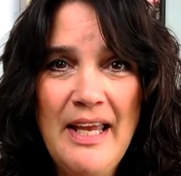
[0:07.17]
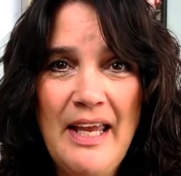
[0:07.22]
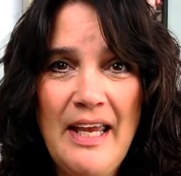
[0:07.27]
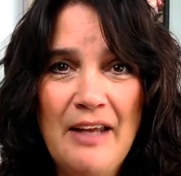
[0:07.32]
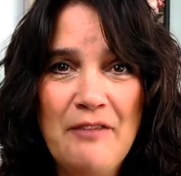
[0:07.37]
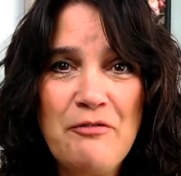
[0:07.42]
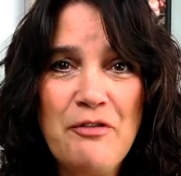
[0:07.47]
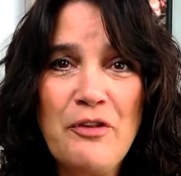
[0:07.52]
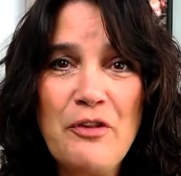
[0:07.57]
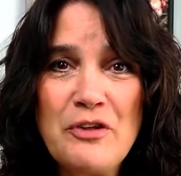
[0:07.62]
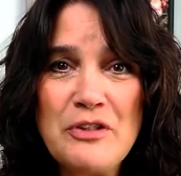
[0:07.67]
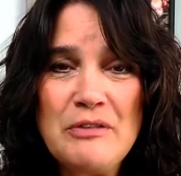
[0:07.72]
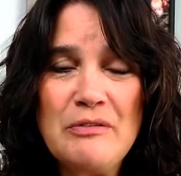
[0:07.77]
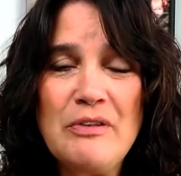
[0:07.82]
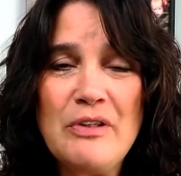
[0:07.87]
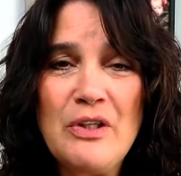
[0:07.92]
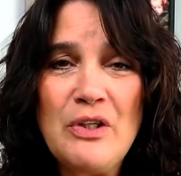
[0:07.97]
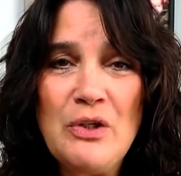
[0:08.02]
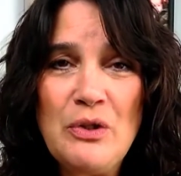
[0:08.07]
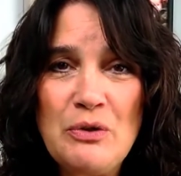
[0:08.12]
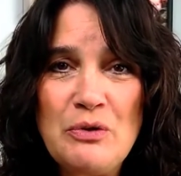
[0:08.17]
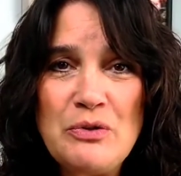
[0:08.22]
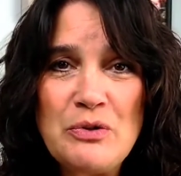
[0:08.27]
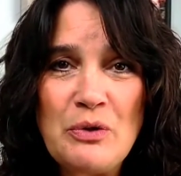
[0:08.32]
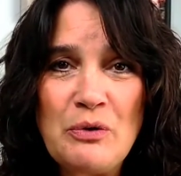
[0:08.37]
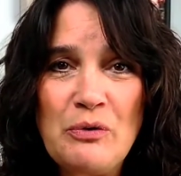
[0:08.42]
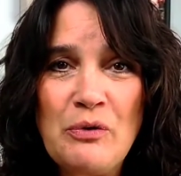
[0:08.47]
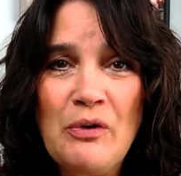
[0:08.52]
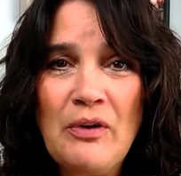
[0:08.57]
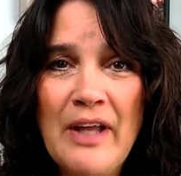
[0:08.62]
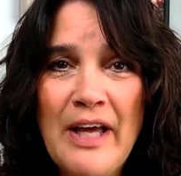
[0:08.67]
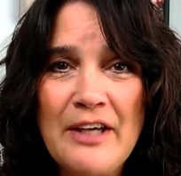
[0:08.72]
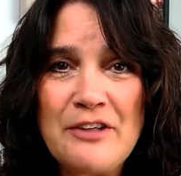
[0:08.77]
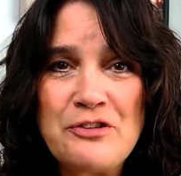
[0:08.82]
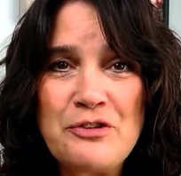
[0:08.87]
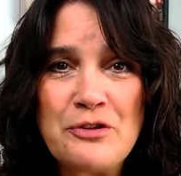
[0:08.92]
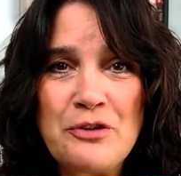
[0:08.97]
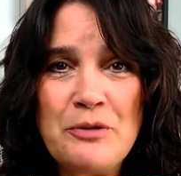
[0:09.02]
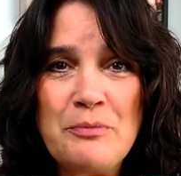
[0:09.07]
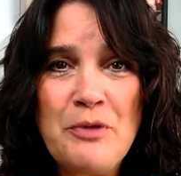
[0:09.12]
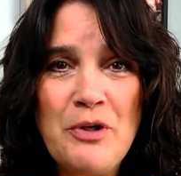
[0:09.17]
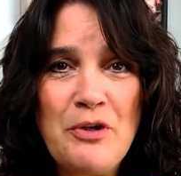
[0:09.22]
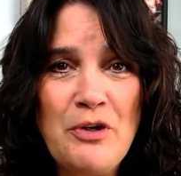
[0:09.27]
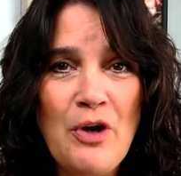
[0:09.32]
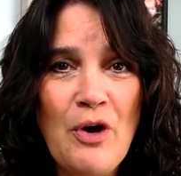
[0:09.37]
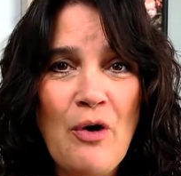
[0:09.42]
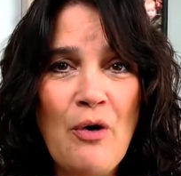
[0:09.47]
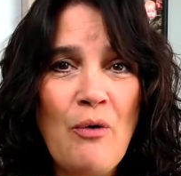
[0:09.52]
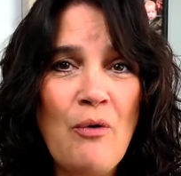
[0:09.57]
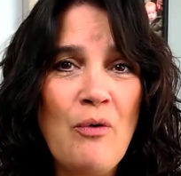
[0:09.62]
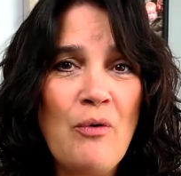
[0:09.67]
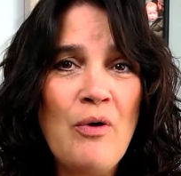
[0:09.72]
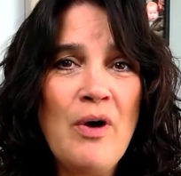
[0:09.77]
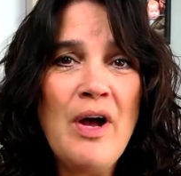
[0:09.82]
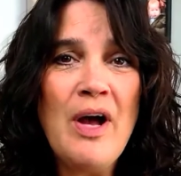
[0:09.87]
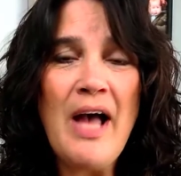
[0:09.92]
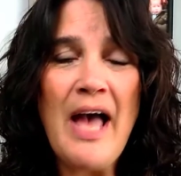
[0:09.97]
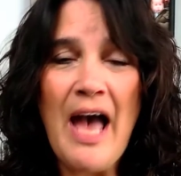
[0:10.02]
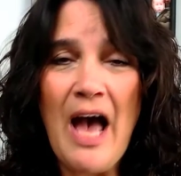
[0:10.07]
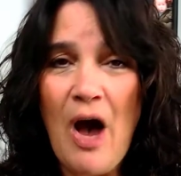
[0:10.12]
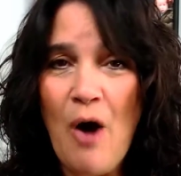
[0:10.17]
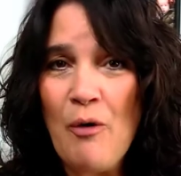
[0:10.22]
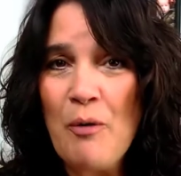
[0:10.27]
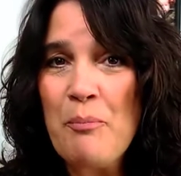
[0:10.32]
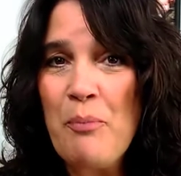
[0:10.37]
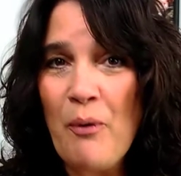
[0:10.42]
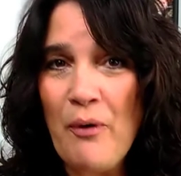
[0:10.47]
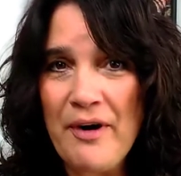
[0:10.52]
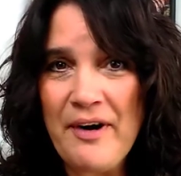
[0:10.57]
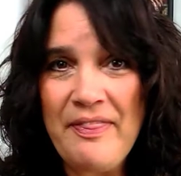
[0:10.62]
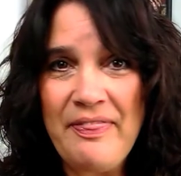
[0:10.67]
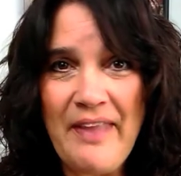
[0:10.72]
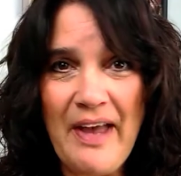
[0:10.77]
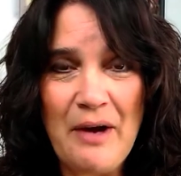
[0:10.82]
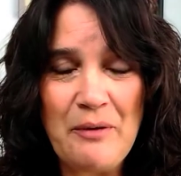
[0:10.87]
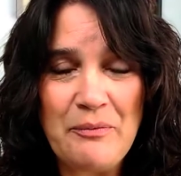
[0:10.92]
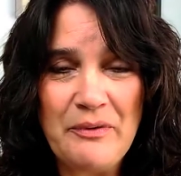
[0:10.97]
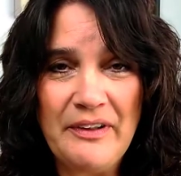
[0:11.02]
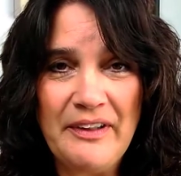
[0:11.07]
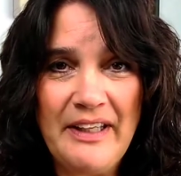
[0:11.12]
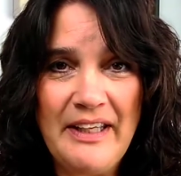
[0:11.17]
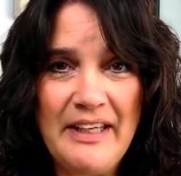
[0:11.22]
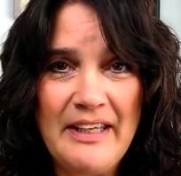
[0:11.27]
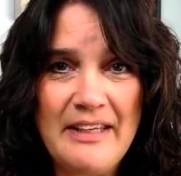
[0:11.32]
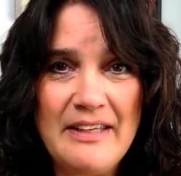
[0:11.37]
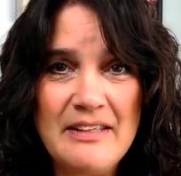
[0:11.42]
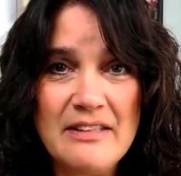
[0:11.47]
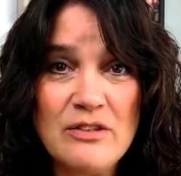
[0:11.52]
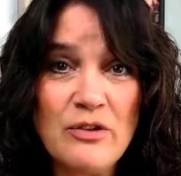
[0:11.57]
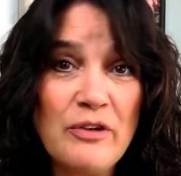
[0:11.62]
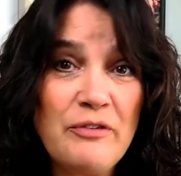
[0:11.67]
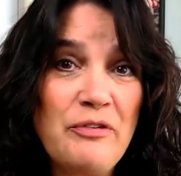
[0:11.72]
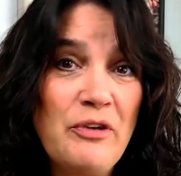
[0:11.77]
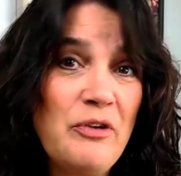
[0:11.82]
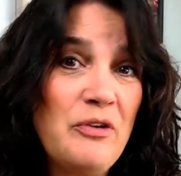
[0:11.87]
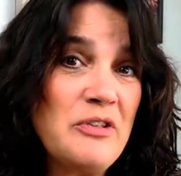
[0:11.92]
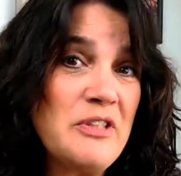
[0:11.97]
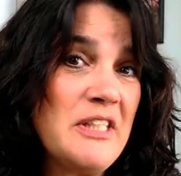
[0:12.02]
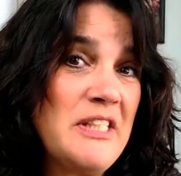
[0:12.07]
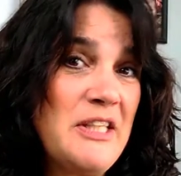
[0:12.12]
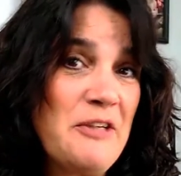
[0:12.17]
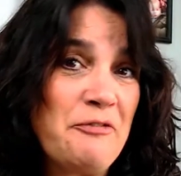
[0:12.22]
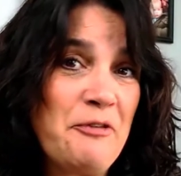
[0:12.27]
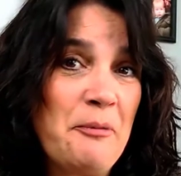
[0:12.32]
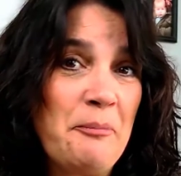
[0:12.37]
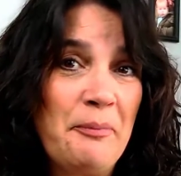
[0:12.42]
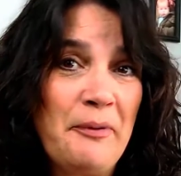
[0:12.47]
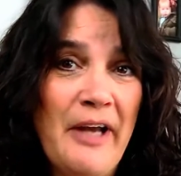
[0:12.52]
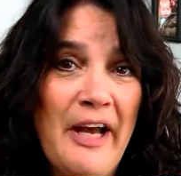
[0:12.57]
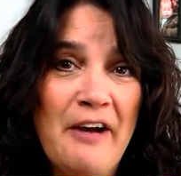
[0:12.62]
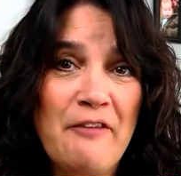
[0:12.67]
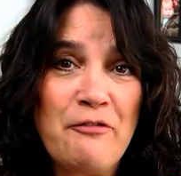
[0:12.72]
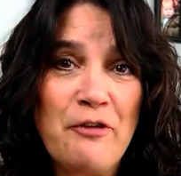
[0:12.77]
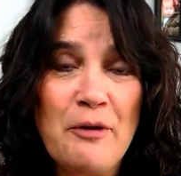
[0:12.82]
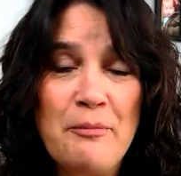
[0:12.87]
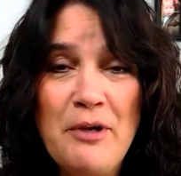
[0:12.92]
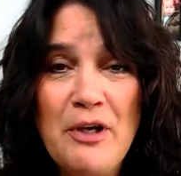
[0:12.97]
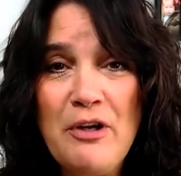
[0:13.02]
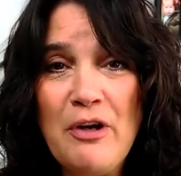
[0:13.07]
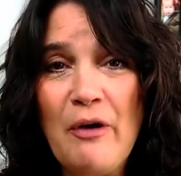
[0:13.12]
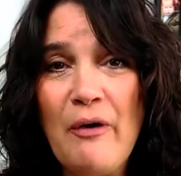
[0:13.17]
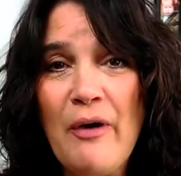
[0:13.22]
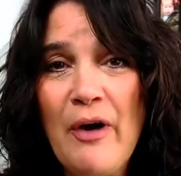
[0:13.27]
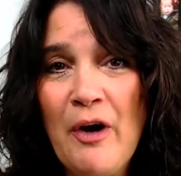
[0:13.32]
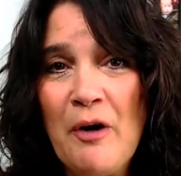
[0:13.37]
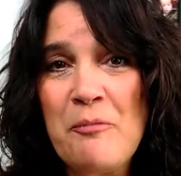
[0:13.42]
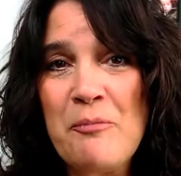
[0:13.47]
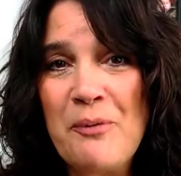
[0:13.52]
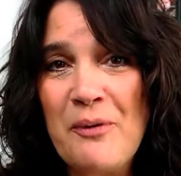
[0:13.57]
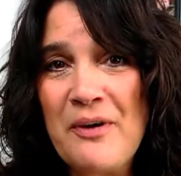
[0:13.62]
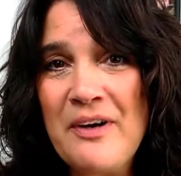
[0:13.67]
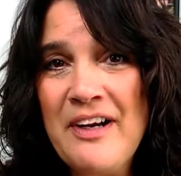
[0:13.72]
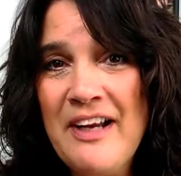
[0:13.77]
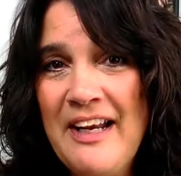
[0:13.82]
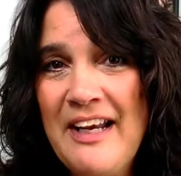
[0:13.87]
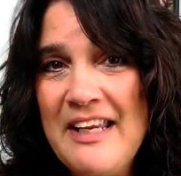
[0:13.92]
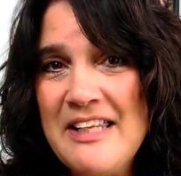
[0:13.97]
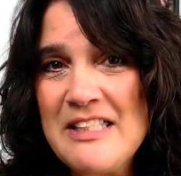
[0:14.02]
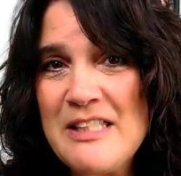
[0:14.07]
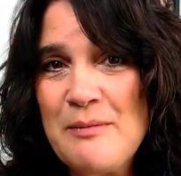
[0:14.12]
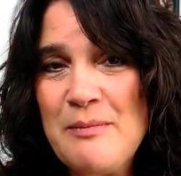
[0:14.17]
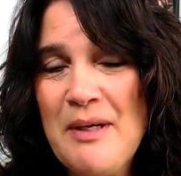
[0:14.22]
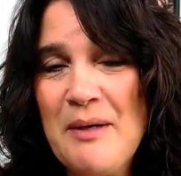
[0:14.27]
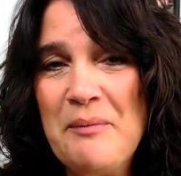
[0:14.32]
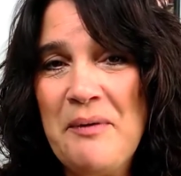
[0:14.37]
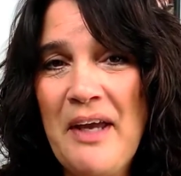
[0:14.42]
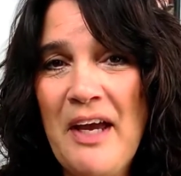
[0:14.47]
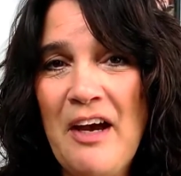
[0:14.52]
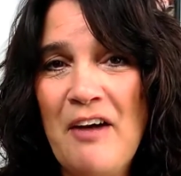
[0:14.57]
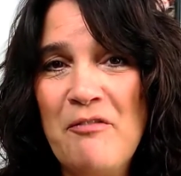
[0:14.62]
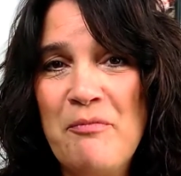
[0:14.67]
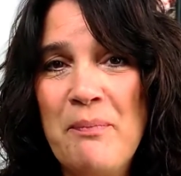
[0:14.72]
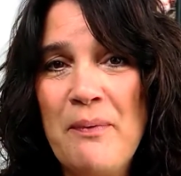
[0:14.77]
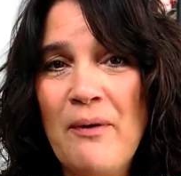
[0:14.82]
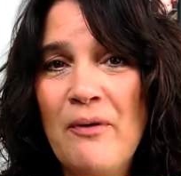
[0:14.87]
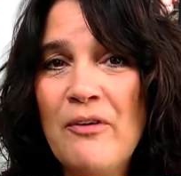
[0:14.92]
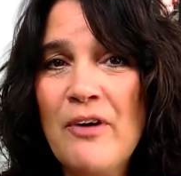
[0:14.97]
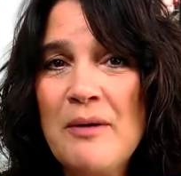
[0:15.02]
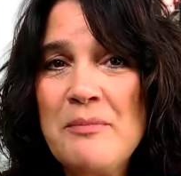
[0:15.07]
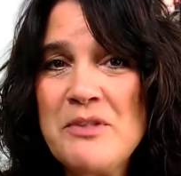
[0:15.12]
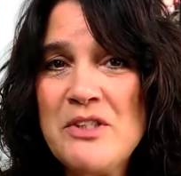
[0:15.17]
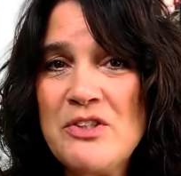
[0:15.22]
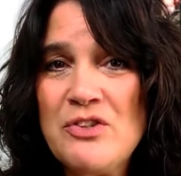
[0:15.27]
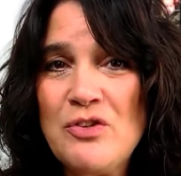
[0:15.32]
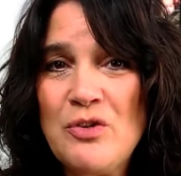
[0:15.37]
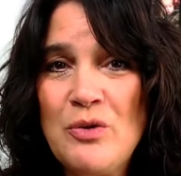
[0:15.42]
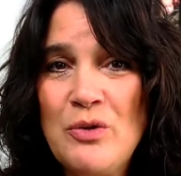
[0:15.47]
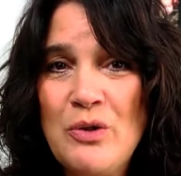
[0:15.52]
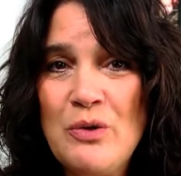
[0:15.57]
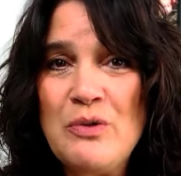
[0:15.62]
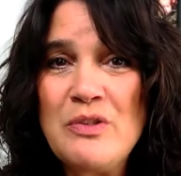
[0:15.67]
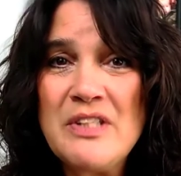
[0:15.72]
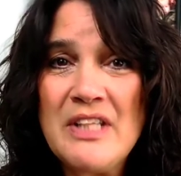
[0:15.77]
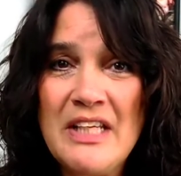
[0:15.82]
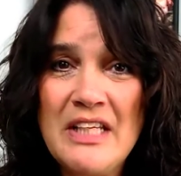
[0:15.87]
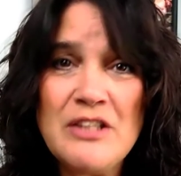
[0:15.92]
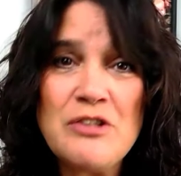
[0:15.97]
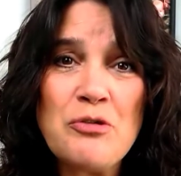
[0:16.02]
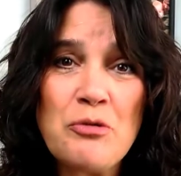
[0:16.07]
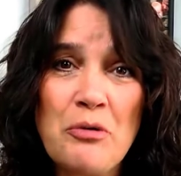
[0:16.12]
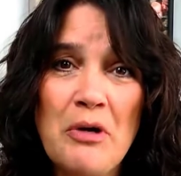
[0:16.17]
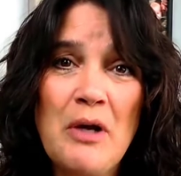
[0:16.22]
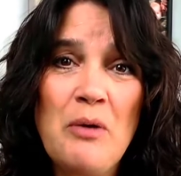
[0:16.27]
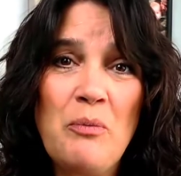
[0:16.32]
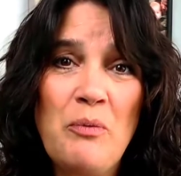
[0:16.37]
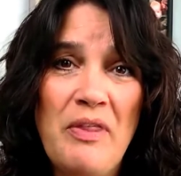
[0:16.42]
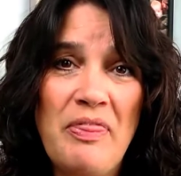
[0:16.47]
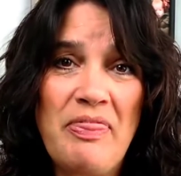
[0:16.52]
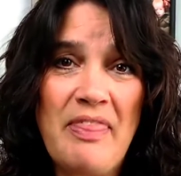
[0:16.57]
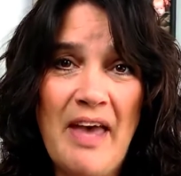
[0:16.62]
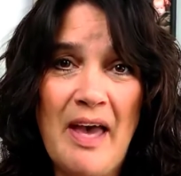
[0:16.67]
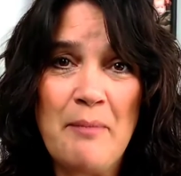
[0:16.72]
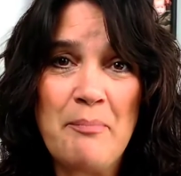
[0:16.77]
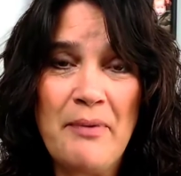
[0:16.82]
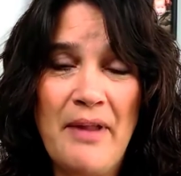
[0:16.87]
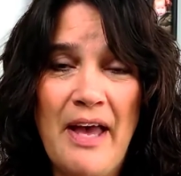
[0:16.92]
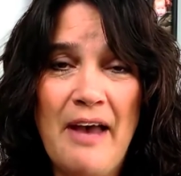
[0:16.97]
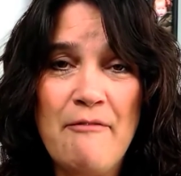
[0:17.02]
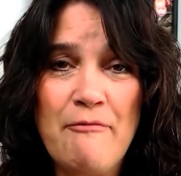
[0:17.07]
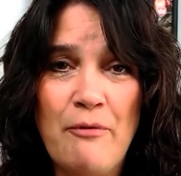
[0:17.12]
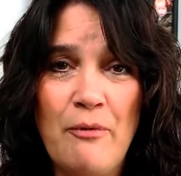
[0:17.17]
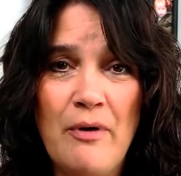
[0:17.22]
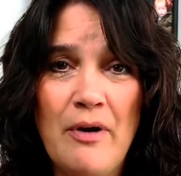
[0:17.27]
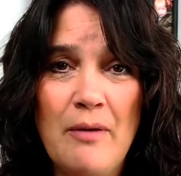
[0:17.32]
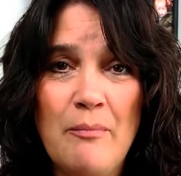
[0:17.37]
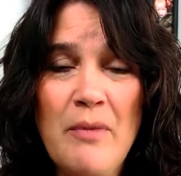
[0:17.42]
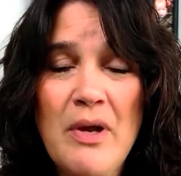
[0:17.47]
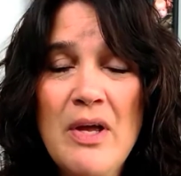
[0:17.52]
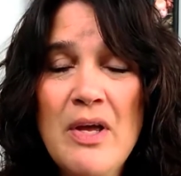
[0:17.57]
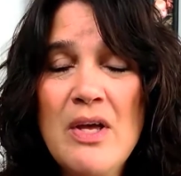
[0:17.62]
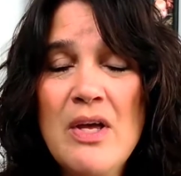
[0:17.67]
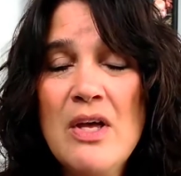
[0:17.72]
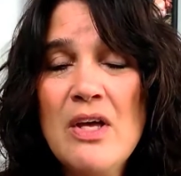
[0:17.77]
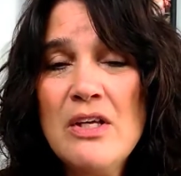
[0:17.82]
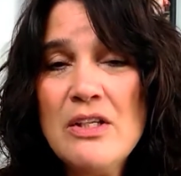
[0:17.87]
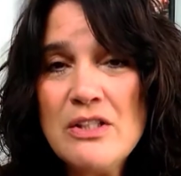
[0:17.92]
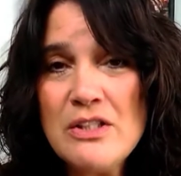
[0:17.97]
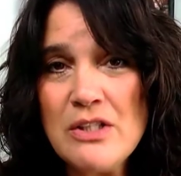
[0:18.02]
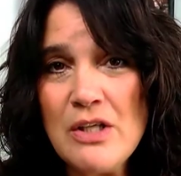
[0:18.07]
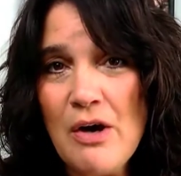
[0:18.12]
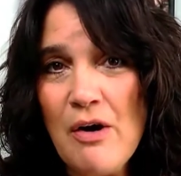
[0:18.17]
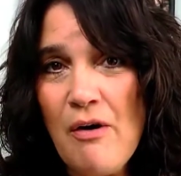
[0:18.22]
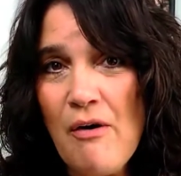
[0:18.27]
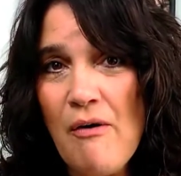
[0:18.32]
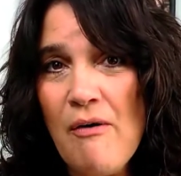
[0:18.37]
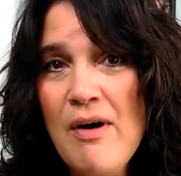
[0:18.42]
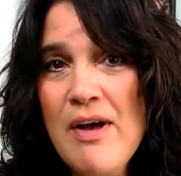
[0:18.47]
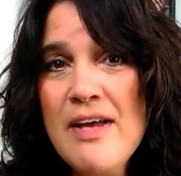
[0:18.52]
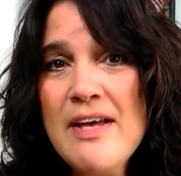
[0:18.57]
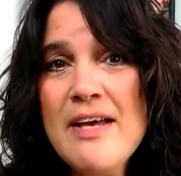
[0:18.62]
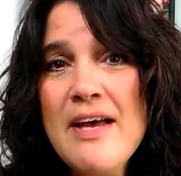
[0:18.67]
And for those of you that use Google Classroom, you know how important that really is. Or if you use a different platform, you know how important it is to be able to have programs that you use that integrate with that platform. So